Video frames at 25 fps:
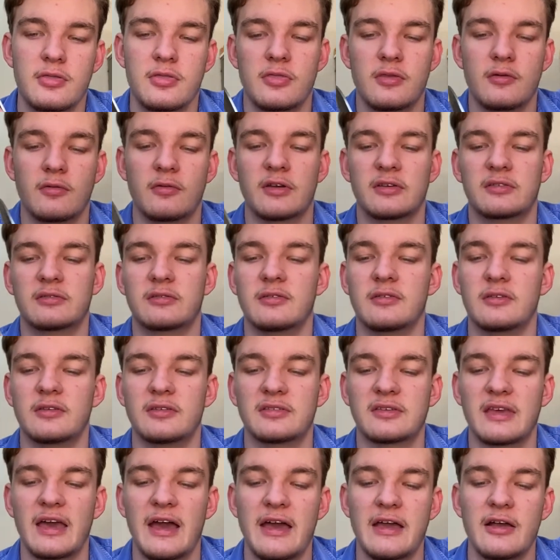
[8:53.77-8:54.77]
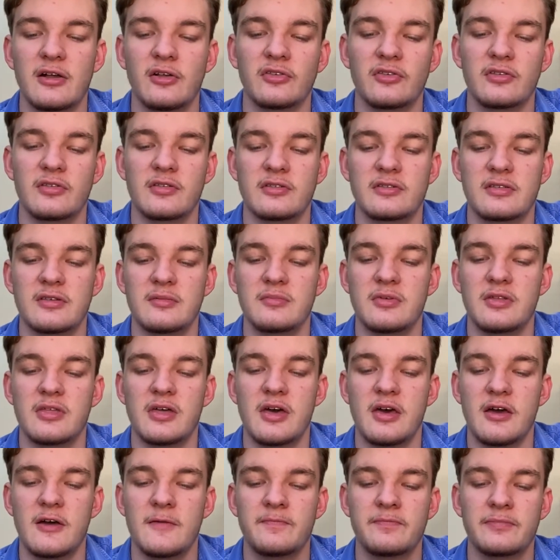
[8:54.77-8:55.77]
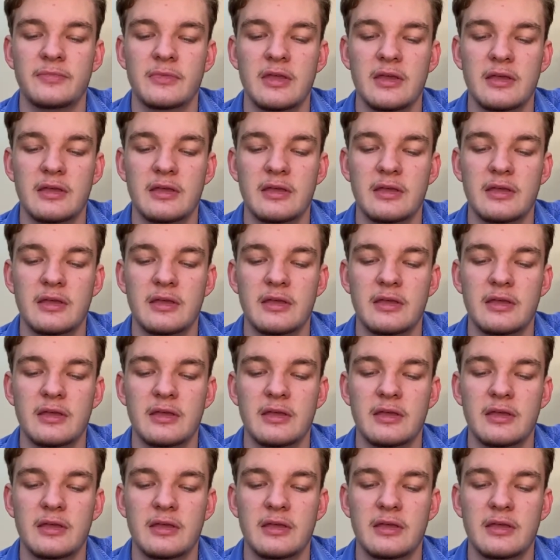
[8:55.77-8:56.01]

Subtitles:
the rest of the scales and the timber there,